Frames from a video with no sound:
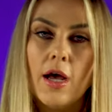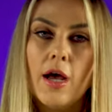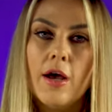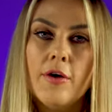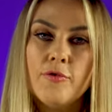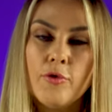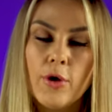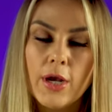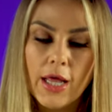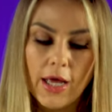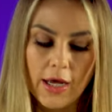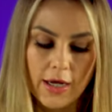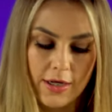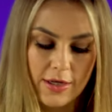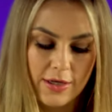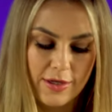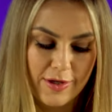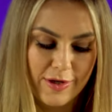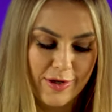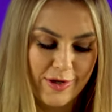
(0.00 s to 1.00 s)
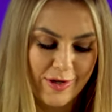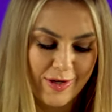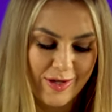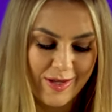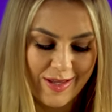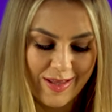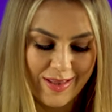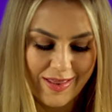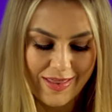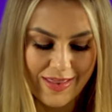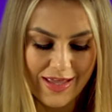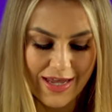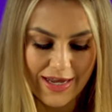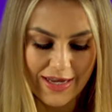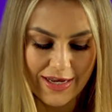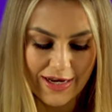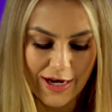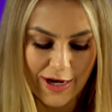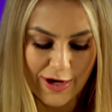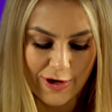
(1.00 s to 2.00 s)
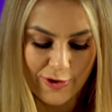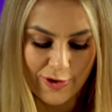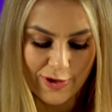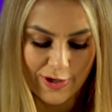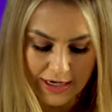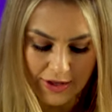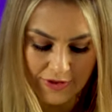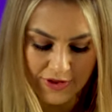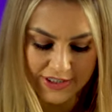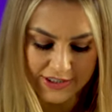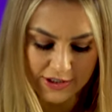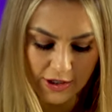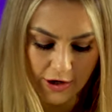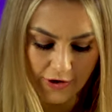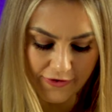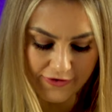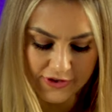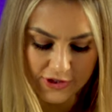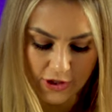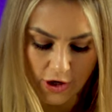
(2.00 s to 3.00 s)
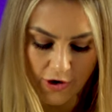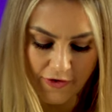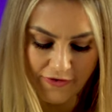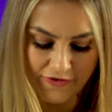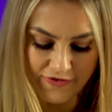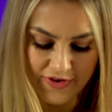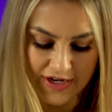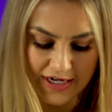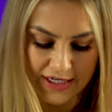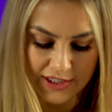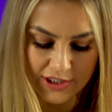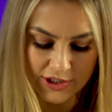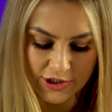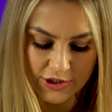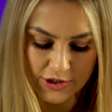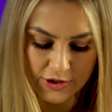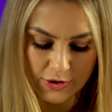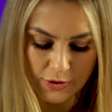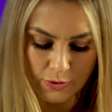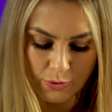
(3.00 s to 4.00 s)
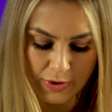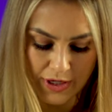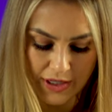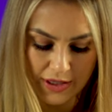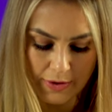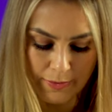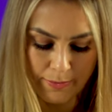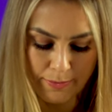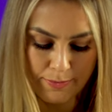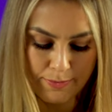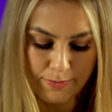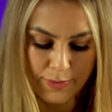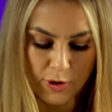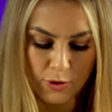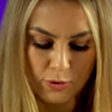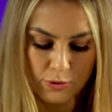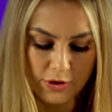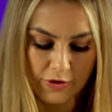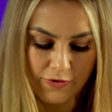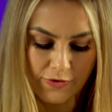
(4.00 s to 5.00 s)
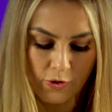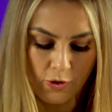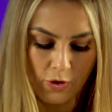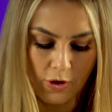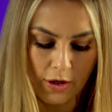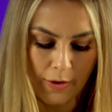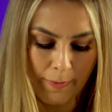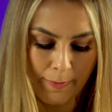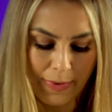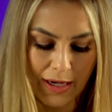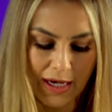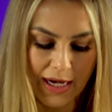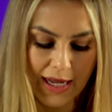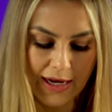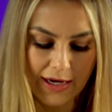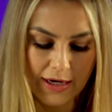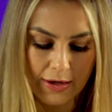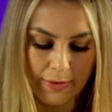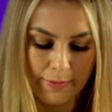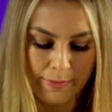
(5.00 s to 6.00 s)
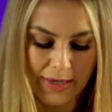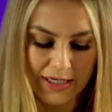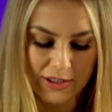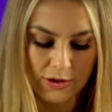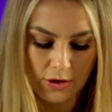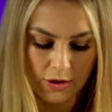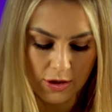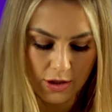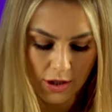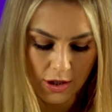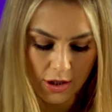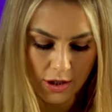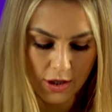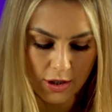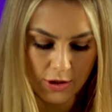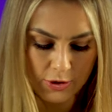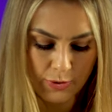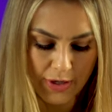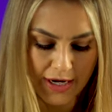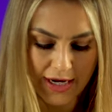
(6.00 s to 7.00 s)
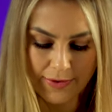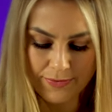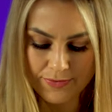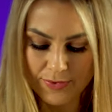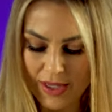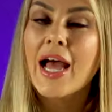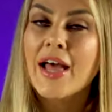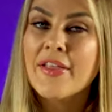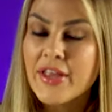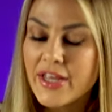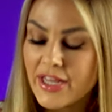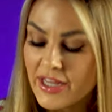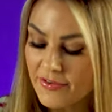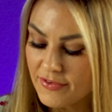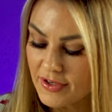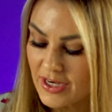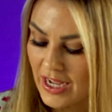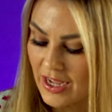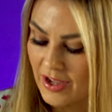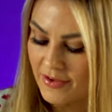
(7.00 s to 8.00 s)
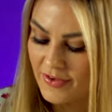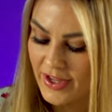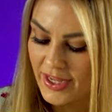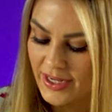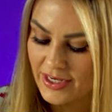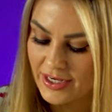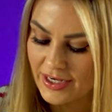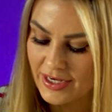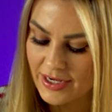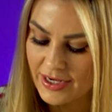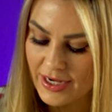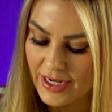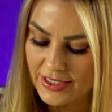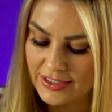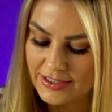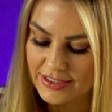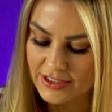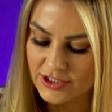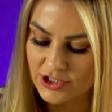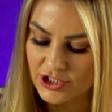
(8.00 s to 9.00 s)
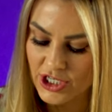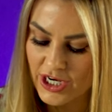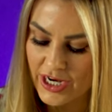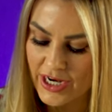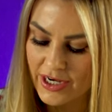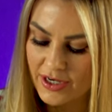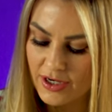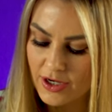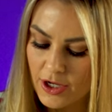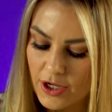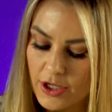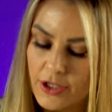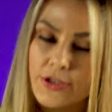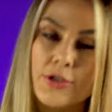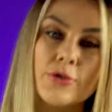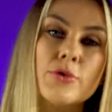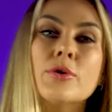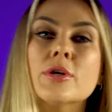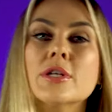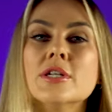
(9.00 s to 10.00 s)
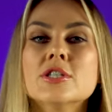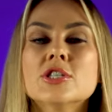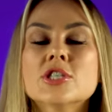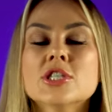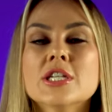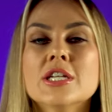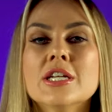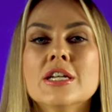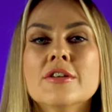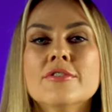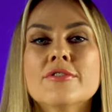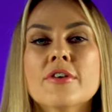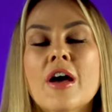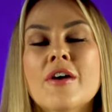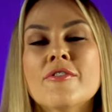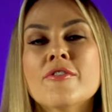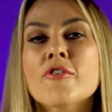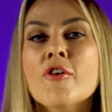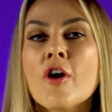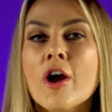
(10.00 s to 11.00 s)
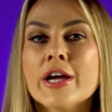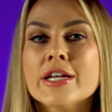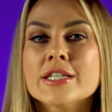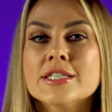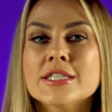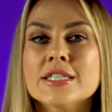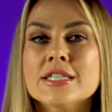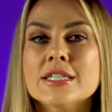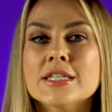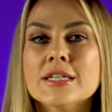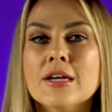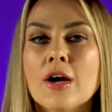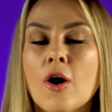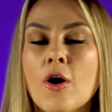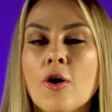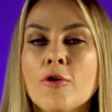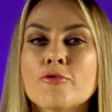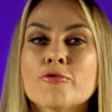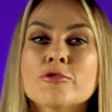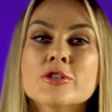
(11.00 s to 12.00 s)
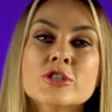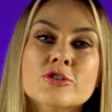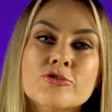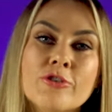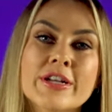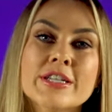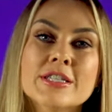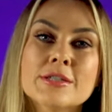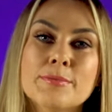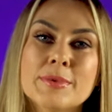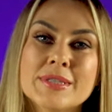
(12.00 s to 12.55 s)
And voila, there you go. Now these cuffs are finished with beautiful black metal hardware. And they even have a connecting chain so you can achieve a variety of restraint